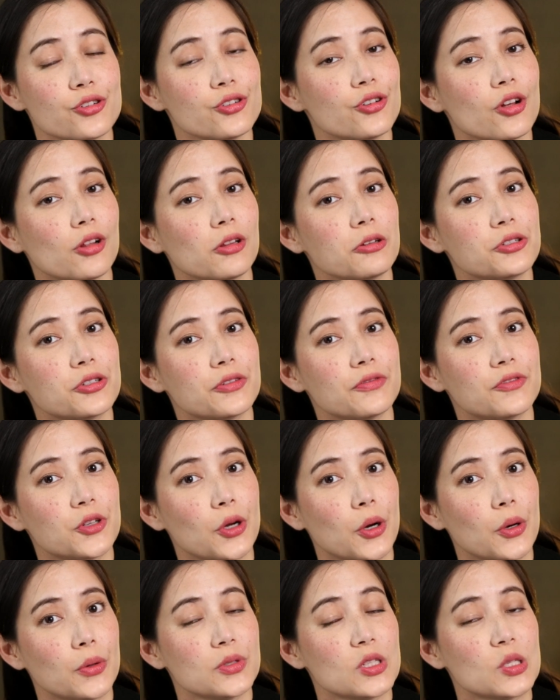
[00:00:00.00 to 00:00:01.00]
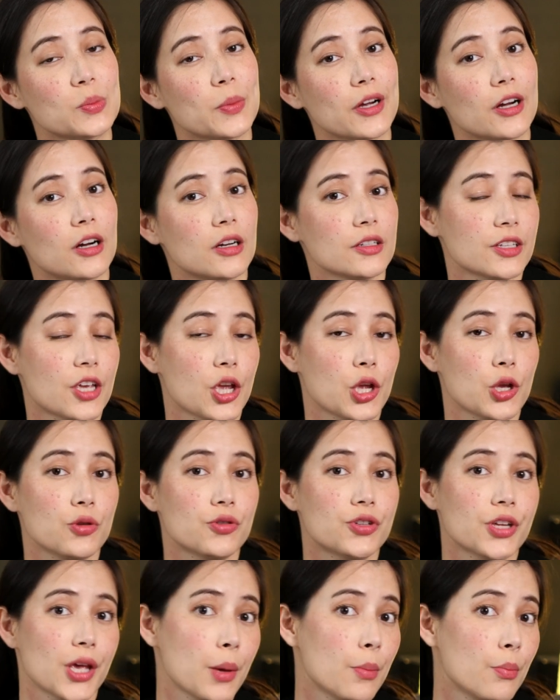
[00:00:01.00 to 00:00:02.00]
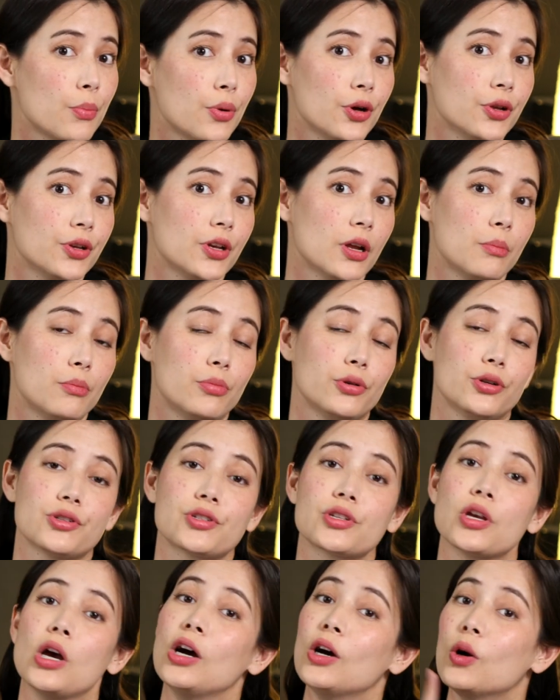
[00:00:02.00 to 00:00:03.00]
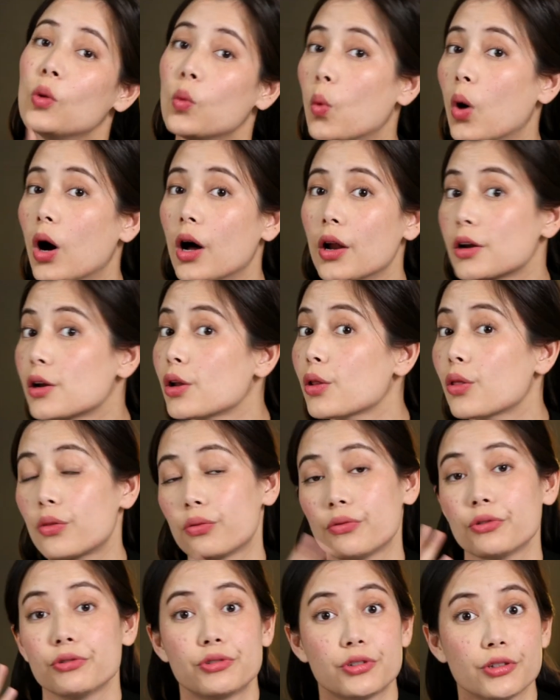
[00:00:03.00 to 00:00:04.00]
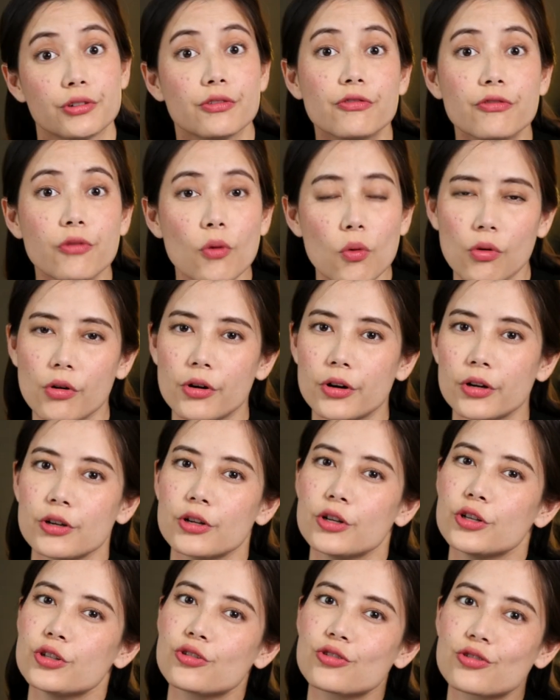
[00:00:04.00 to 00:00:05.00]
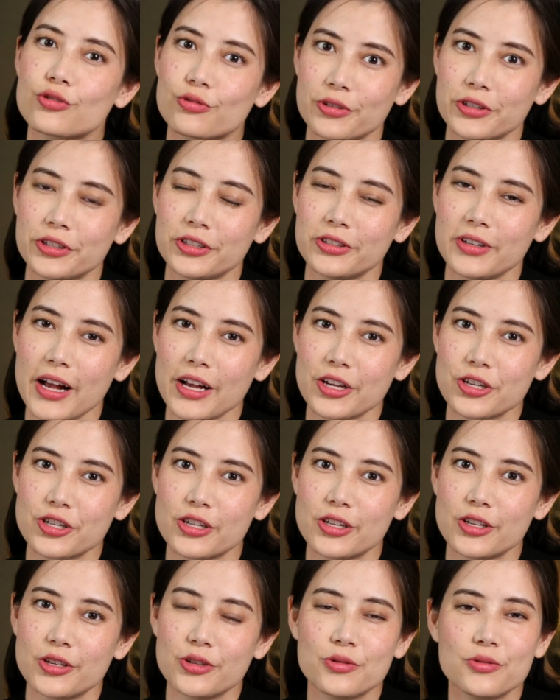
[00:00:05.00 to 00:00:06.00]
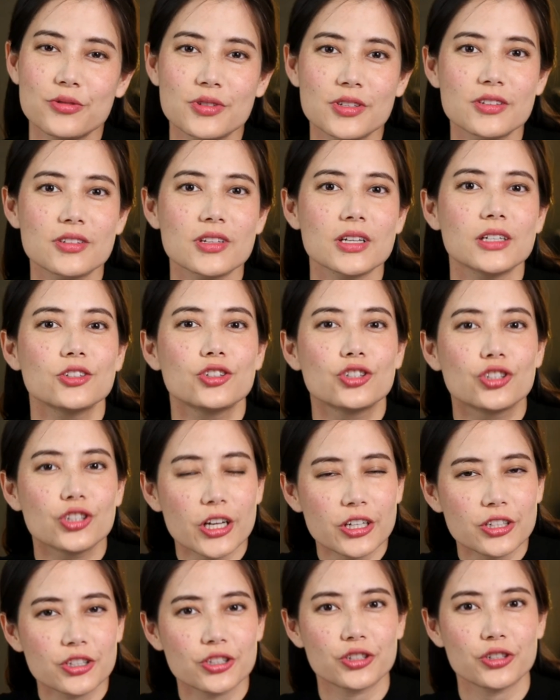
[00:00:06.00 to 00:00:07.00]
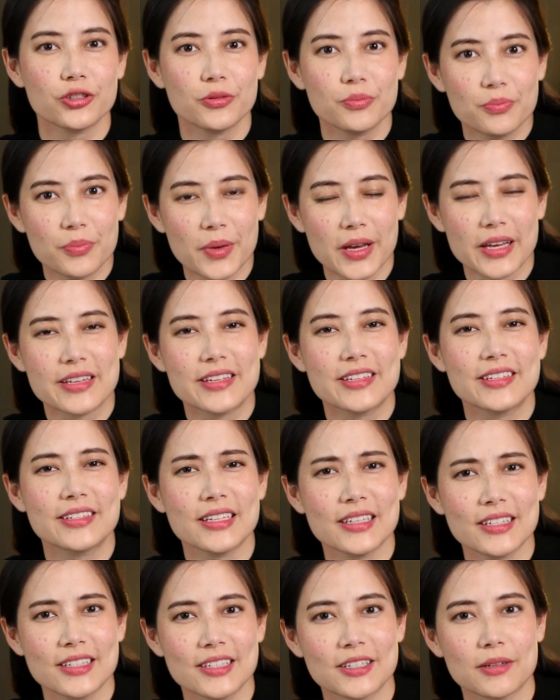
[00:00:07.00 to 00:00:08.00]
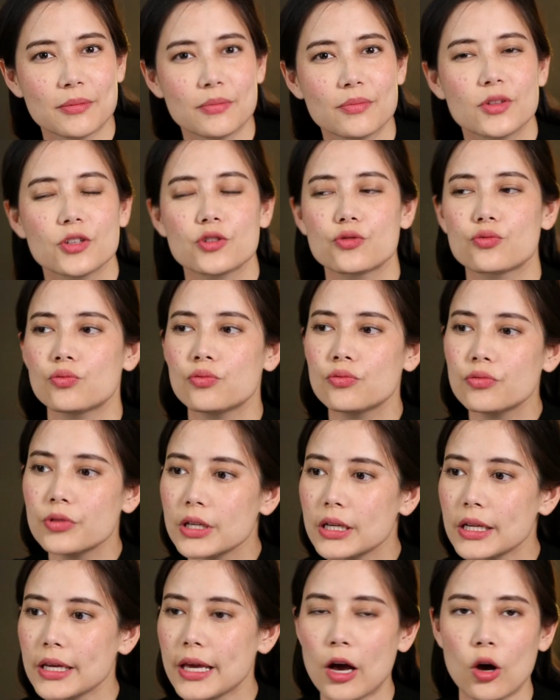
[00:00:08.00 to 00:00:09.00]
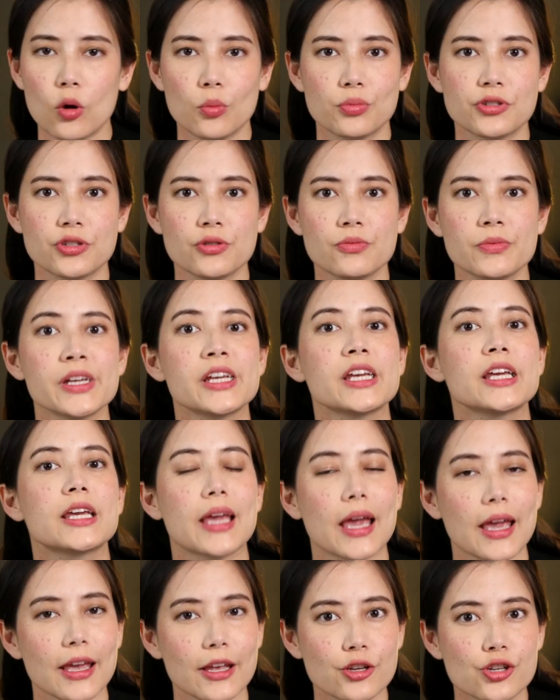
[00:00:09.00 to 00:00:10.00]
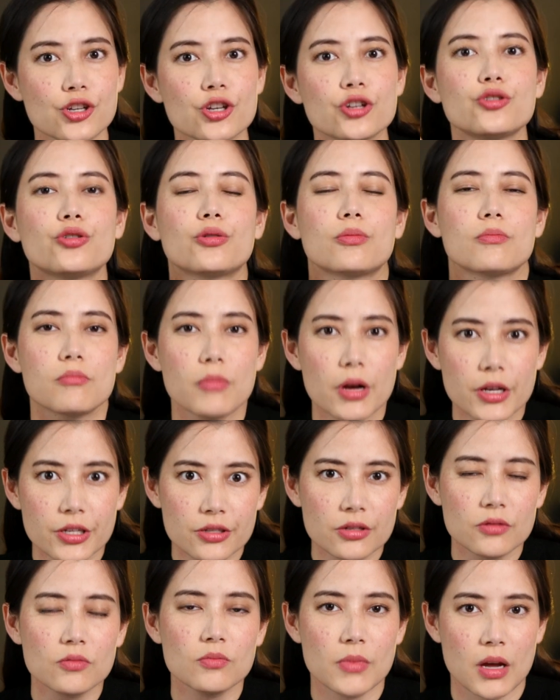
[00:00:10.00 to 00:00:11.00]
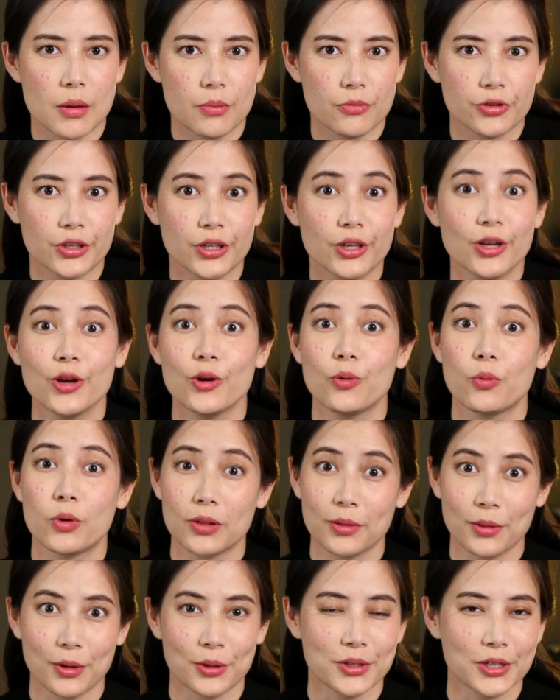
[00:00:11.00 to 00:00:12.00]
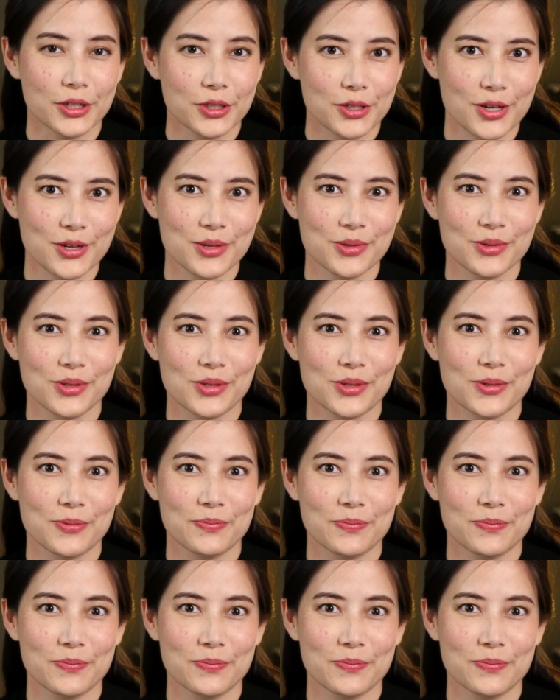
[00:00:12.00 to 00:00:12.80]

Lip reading: your knowledge of tones by asking you to input numbers 1 through to 4, Skritter actually uses a gesture-based system. This really helps you engage your muscle memory when learning tones.